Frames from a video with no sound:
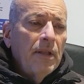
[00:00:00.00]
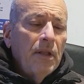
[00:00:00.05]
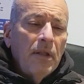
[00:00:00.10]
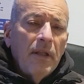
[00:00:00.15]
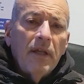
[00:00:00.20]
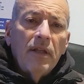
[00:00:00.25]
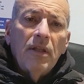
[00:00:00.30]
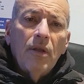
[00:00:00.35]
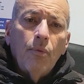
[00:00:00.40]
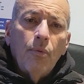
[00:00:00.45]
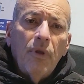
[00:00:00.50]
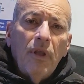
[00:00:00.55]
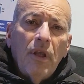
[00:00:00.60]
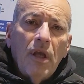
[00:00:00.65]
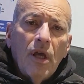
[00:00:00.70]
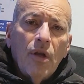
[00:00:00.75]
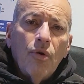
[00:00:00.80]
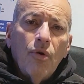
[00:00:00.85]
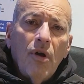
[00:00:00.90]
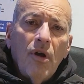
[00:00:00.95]
the leg that we
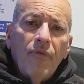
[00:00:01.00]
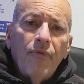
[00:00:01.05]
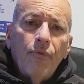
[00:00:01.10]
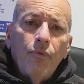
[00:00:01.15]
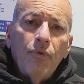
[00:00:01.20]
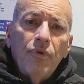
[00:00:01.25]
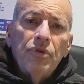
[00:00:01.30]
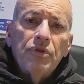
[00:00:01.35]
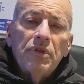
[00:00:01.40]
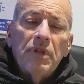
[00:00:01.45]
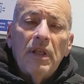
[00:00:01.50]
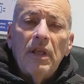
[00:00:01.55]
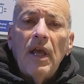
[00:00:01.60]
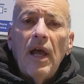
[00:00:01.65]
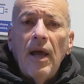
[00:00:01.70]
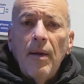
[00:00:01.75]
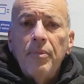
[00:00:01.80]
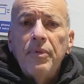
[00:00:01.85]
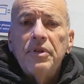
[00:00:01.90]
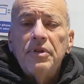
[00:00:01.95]
cut off was the
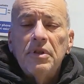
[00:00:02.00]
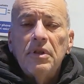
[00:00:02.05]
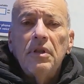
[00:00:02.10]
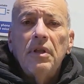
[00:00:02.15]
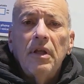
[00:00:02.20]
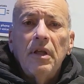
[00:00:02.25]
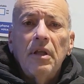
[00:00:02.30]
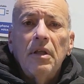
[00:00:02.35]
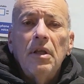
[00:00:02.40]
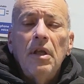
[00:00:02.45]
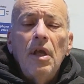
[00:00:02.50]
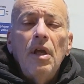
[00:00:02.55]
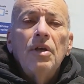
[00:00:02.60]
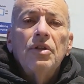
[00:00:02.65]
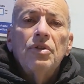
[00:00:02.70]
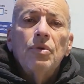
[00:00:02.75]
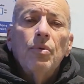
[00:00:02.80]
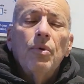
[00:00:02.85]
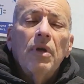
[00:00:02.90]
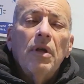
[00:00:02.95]
opposite leg.
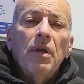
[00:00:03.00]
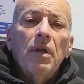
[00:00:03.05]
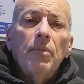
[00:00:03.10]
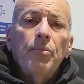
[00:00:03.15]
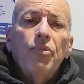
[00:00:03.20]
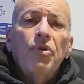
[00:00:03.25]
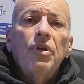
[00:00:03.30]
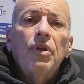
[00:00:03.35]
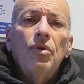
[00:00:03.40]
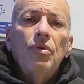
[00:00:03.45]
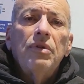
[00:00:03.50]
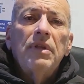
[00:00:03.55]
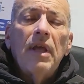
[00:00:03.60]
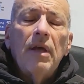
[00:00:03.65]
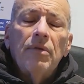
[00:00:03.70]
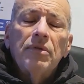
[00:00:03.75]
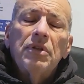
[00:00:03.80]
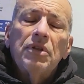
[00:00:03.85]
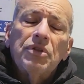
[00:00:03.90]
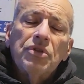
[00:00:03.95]
So we're going to bring you
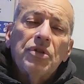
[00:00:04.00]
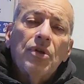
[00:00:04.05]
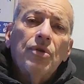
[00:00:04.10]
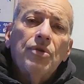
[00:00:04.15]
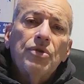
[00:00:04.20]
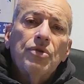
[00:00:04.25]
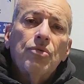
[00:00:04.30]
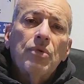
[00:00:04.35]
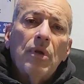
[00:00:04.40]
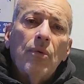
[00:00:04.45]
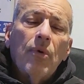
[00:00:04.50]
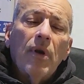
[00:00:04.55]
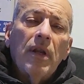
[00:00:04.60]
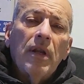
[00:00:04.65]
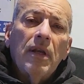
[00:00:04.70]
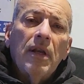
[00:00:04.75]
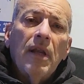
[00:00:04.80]
down to surgery right